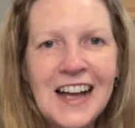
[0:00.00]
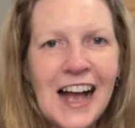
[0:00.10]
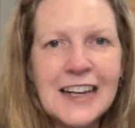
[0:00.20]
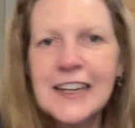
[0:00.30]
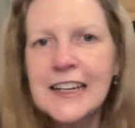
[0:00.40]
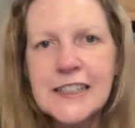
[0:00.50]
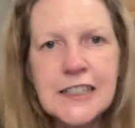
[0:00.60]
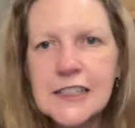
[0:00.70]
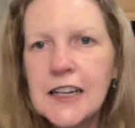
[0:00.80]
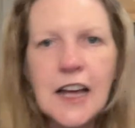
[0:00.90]
and he's
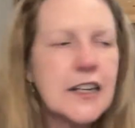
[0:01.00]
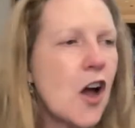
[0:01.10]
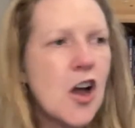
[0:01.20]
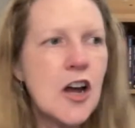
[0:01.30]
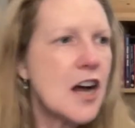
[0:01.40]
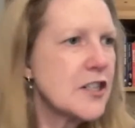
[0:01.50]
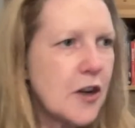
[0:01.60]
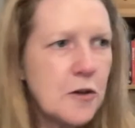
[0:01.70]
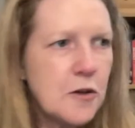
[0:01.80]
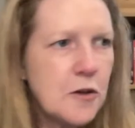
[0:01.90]
just like, no, I
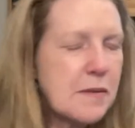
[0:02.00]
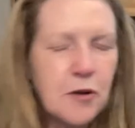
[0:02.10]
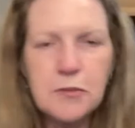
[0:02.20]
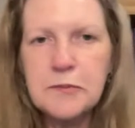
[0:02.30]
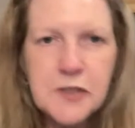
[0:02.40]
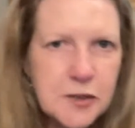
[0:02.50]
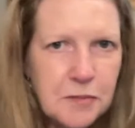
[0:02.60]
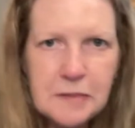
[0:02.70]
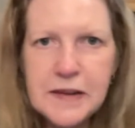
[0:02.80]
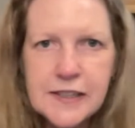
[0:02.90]
don't bring me problems, just
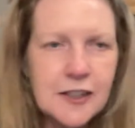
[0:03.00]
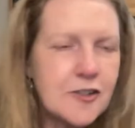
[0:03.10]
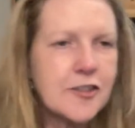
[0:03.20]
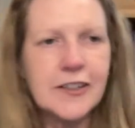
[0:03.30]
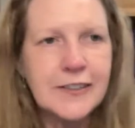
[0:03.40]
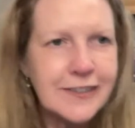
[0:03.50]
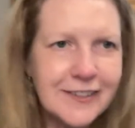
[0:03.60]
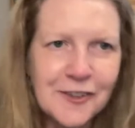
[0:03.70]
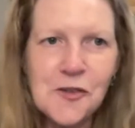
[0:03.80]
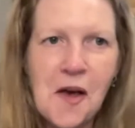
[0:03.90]
bring me solutions,
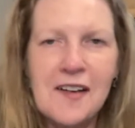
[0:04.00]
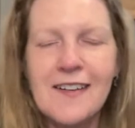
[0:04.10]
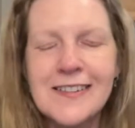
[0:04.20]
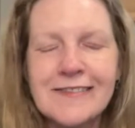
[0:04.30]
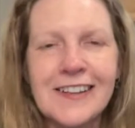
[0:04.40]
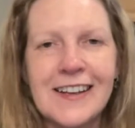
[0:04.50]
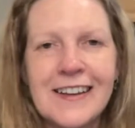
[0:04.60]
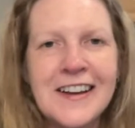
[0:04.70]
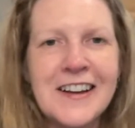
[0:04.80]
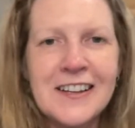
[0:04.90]
all that kind of thing.
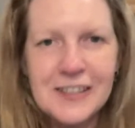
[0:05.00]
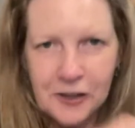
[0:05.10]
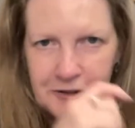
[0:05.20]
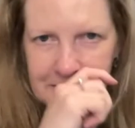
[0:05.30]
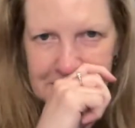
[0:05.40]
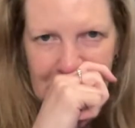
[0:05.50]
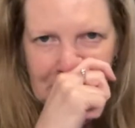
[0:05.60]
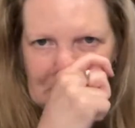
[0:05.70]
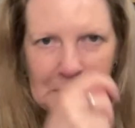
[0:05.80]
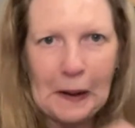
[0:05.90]
So
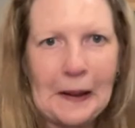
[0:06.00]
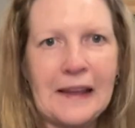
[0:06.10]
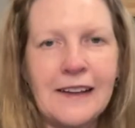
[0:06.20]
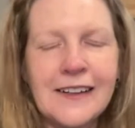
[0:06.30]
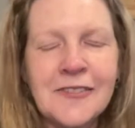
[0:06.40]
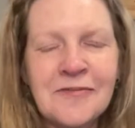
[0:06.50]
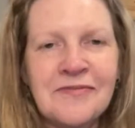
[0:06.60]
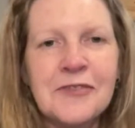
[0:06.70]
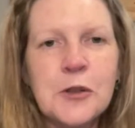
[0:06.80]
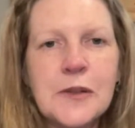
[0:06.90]
definitely
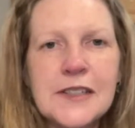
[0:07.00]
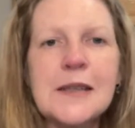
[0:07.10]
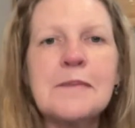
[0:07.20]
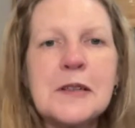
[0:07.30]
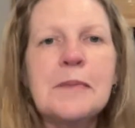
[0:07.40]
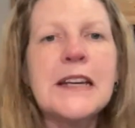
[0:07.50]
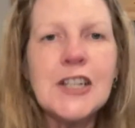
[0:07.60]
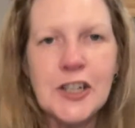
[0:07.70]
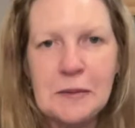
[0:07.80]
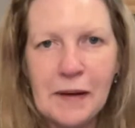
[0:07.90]
doing some
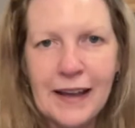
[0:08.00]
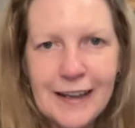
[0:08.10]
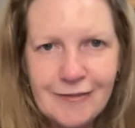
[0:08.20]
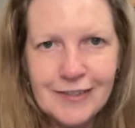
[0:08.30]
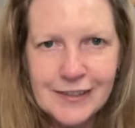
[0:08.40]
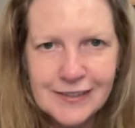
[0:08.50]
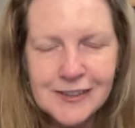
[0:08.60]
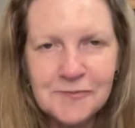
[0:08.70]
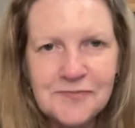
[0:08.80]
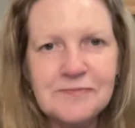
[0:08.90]
diminishing
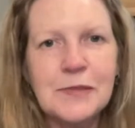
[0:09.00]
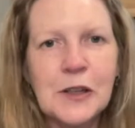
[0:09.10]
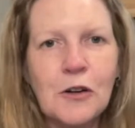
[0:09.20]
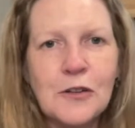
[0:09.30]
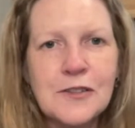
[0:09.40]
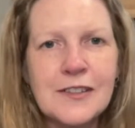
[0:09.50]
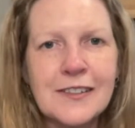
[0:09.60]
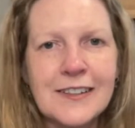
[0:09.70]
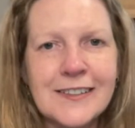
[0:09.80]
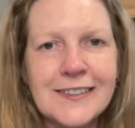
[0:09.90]
behaviors, because
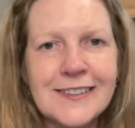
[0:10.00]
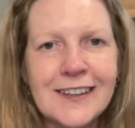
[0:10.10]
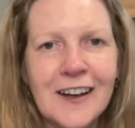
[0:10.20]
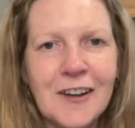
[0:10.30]
it's,